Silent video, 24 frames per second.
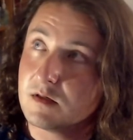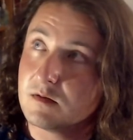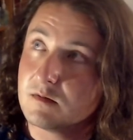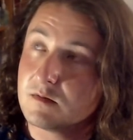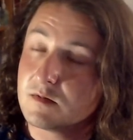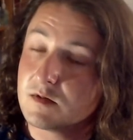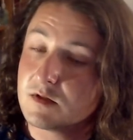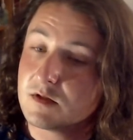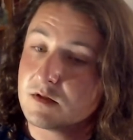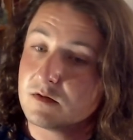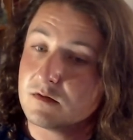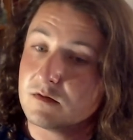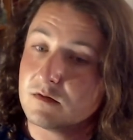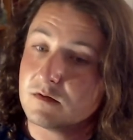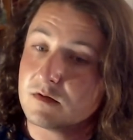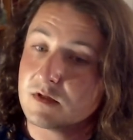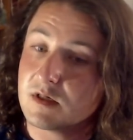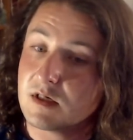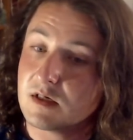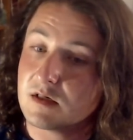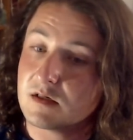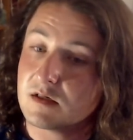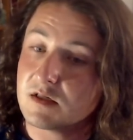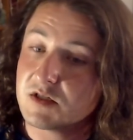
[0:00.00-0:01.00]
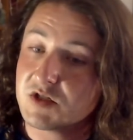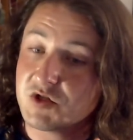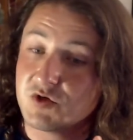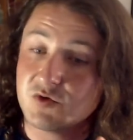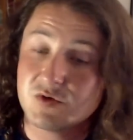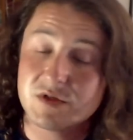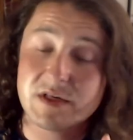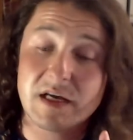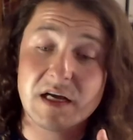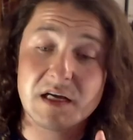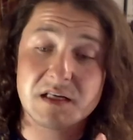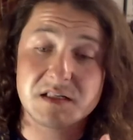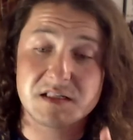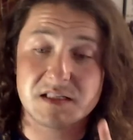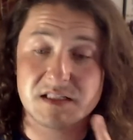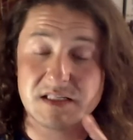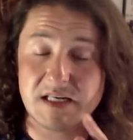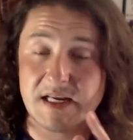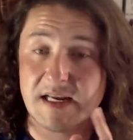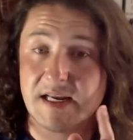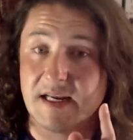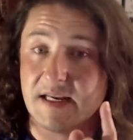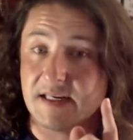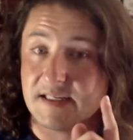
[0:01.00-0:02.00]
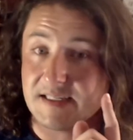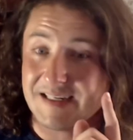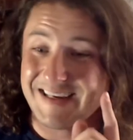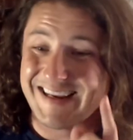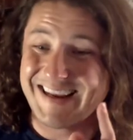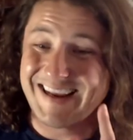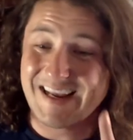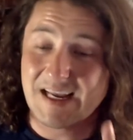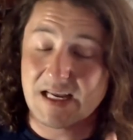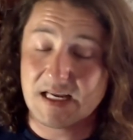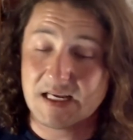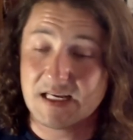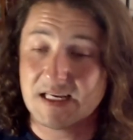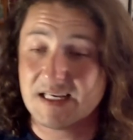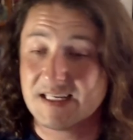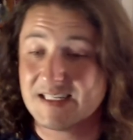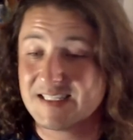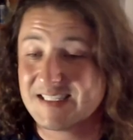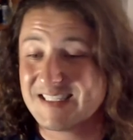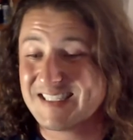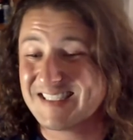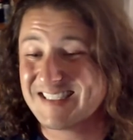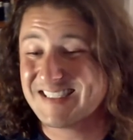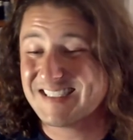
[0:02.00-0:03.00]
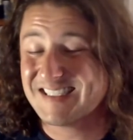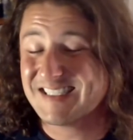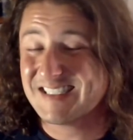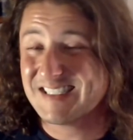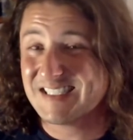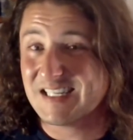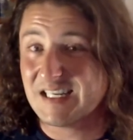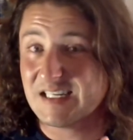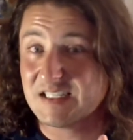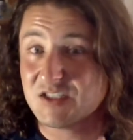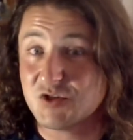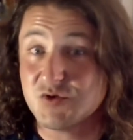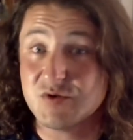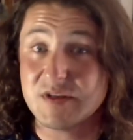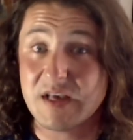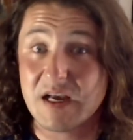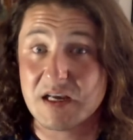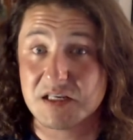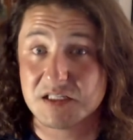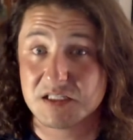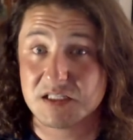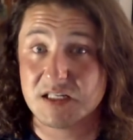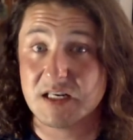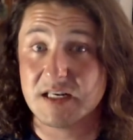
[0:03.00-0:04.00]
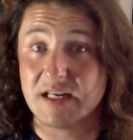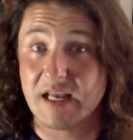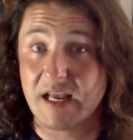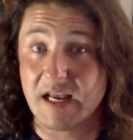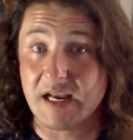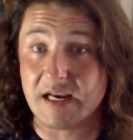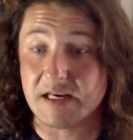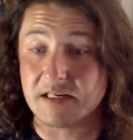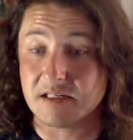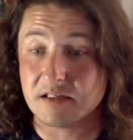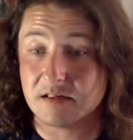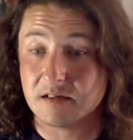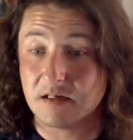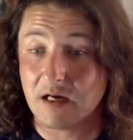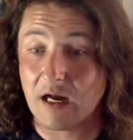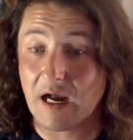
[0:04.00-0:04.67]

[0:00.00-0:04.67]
2008,